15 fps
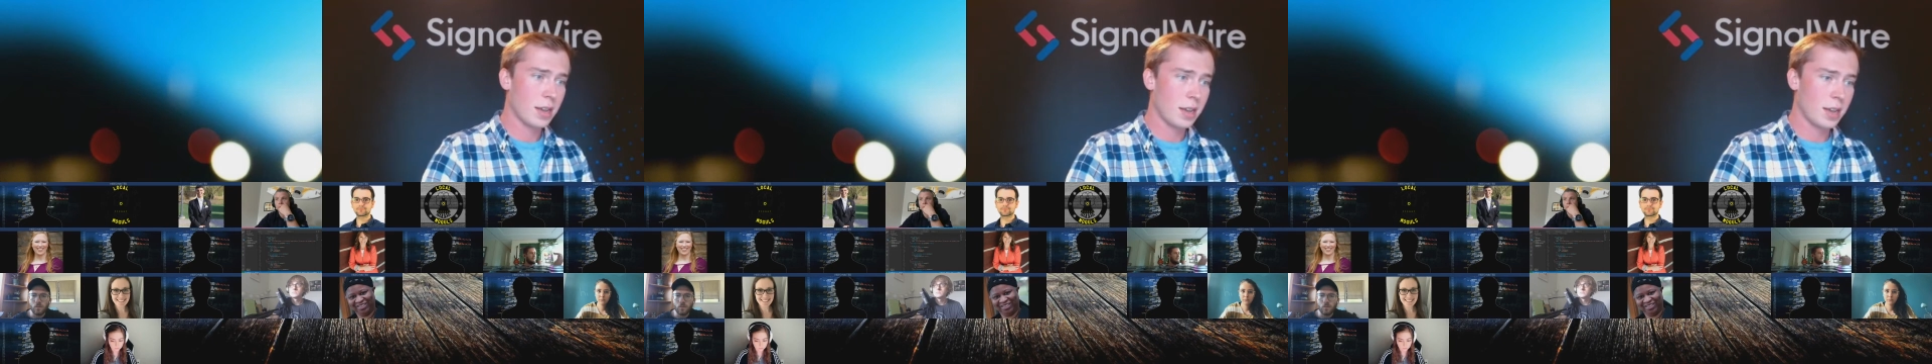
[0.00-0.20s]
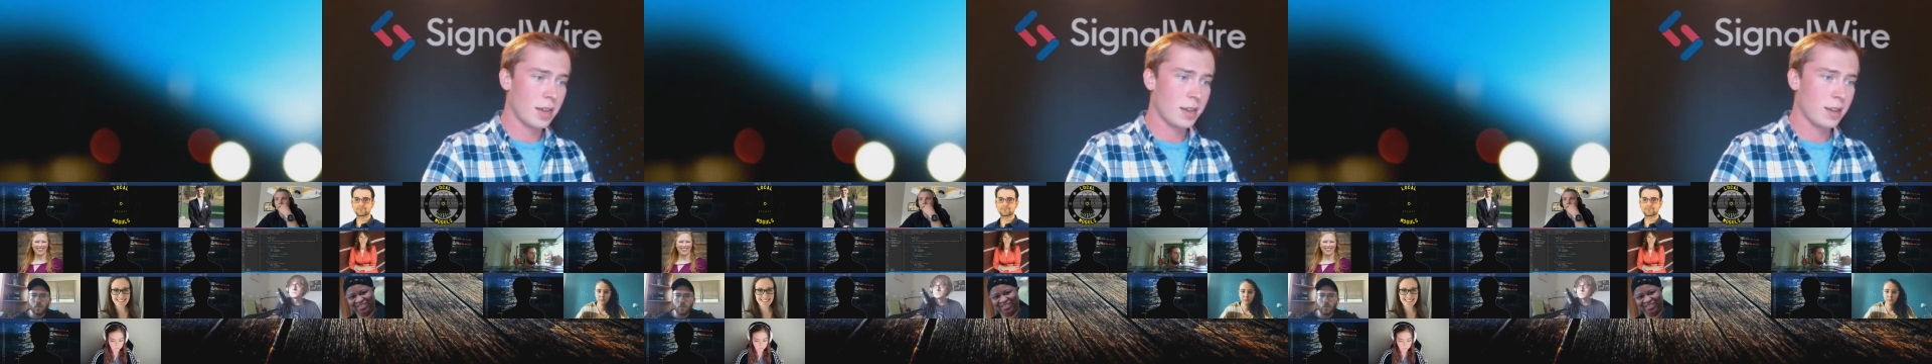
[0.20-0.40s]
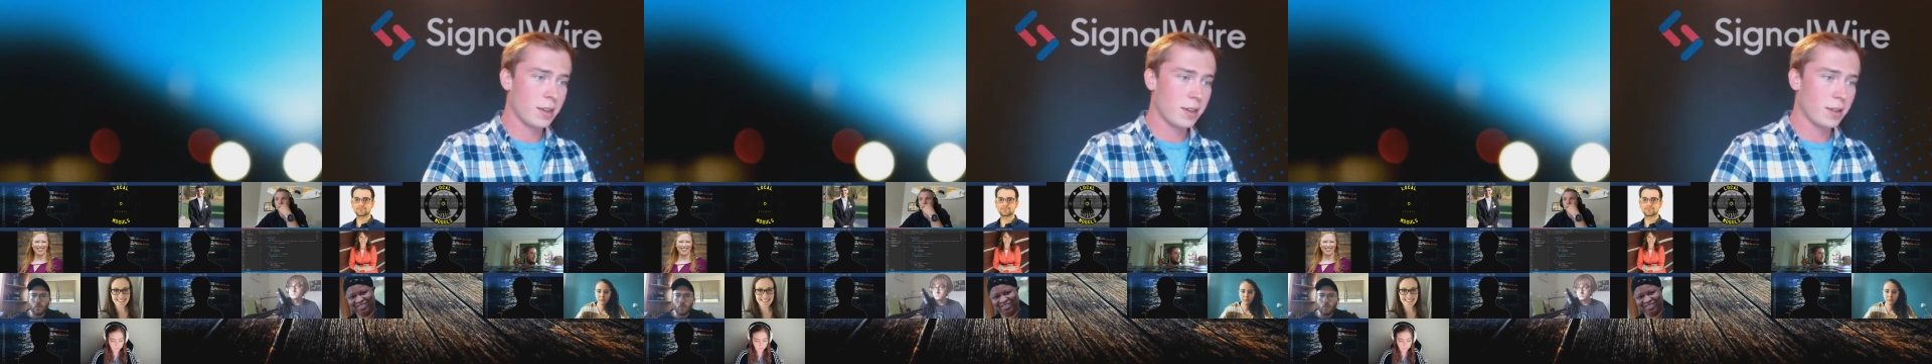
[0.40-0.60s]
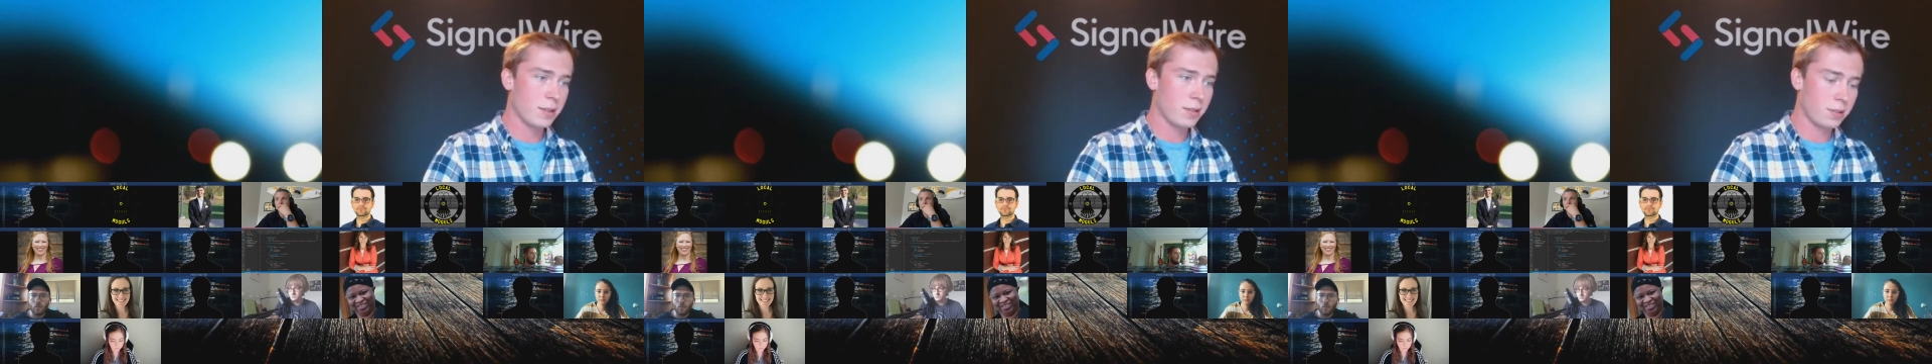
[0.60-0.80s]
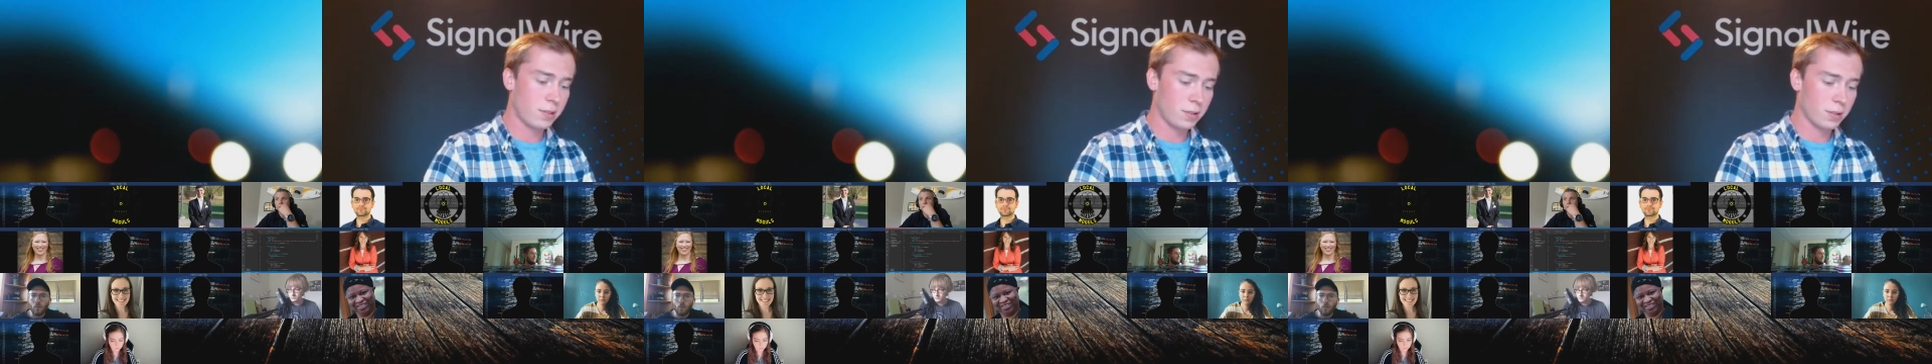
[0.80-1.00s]

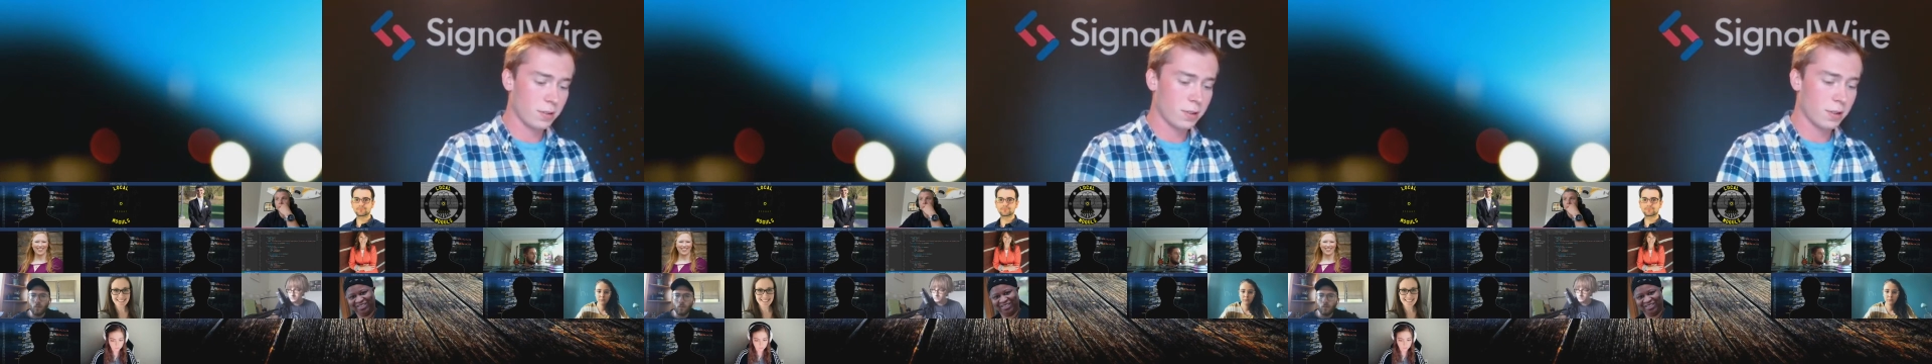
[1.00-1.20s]
is,